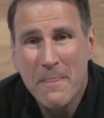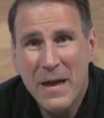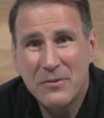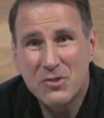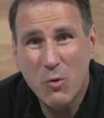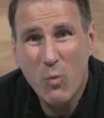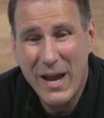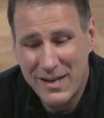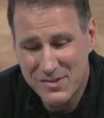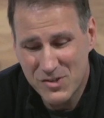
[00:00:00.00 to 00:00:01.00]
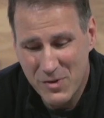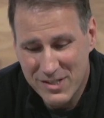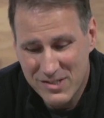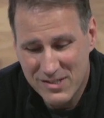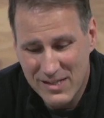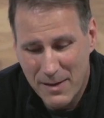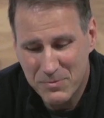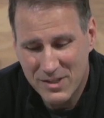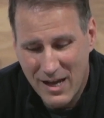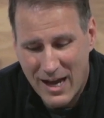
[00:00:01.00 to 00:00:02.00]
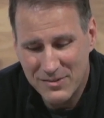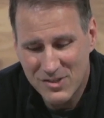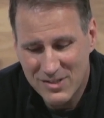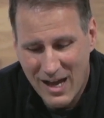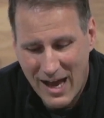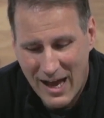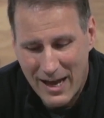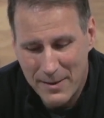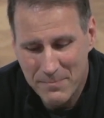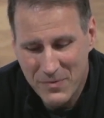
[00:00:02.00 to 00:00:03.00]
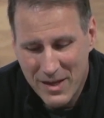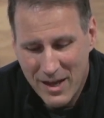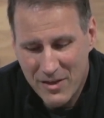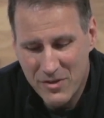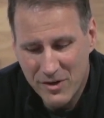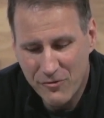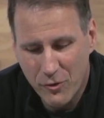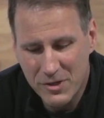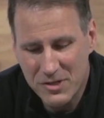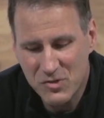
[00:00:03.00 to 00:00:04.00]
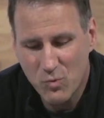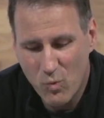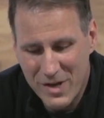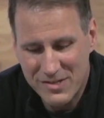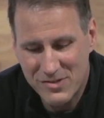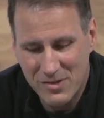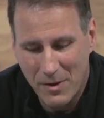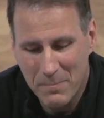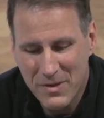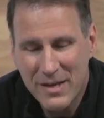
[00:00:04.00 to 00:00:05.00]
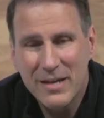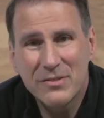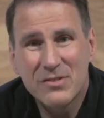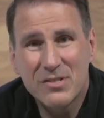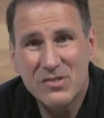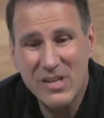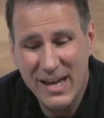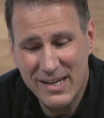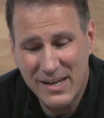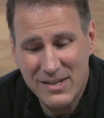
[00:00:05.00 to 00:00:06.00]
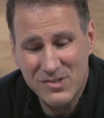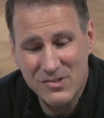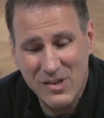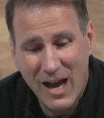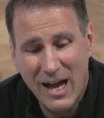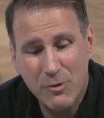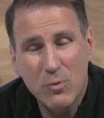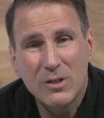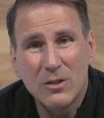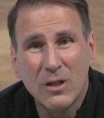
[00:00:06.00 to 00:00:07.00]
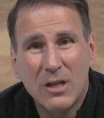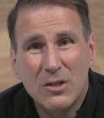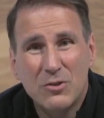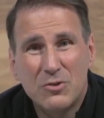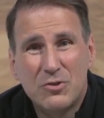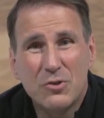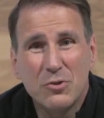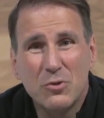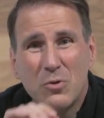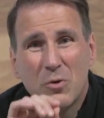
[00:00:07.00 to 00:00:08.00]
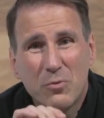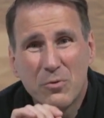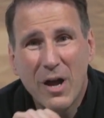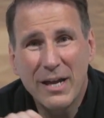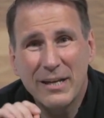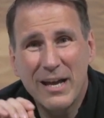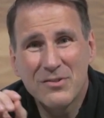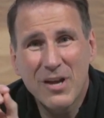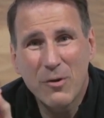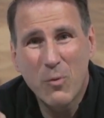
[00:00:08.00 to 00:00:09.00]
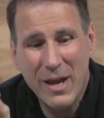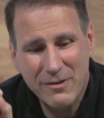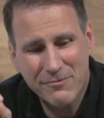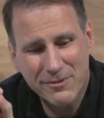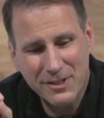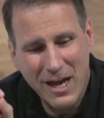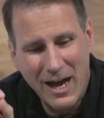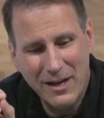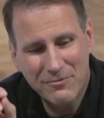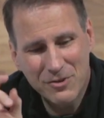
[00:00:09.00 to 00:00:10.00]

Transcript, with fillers: And to wait is to accept God's time and therefore his wisdom. It's to say, in essence, I will do right as I wait for God.